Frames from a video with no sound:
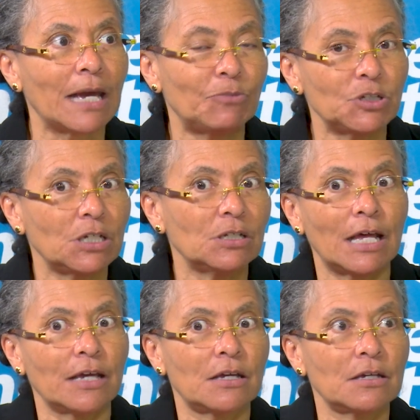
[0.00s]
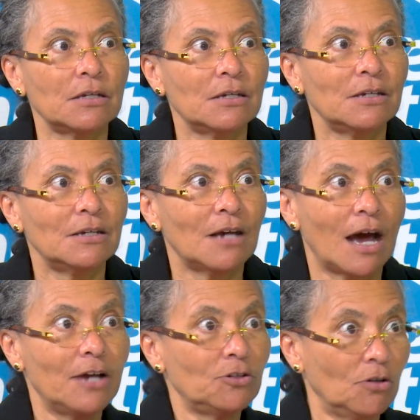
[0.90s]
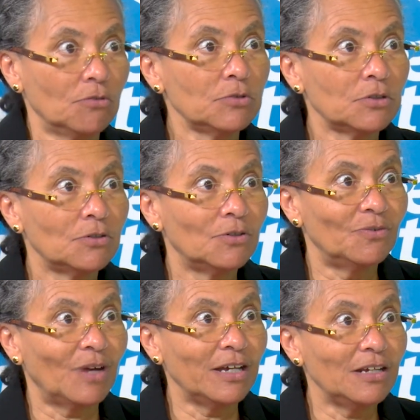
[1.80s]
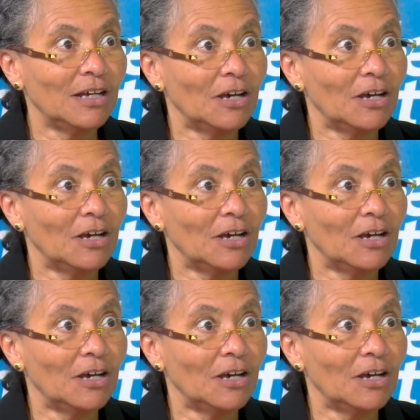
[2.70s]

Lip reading: and pretend like I don't, right?